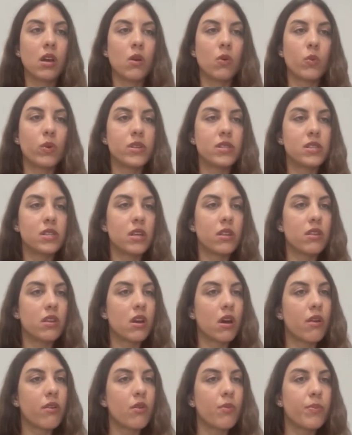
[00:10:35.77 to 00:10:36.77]
We see the
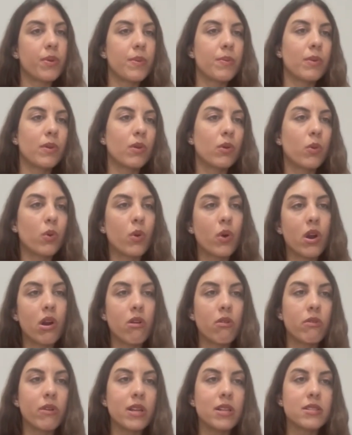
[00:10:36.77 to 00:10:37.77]
other people who
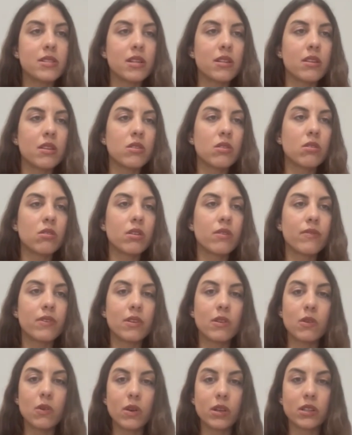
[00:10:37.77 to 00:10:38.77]
are rich and they don't
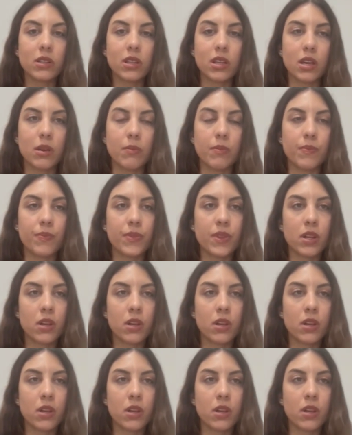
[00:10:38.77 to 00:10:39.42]
even look at him.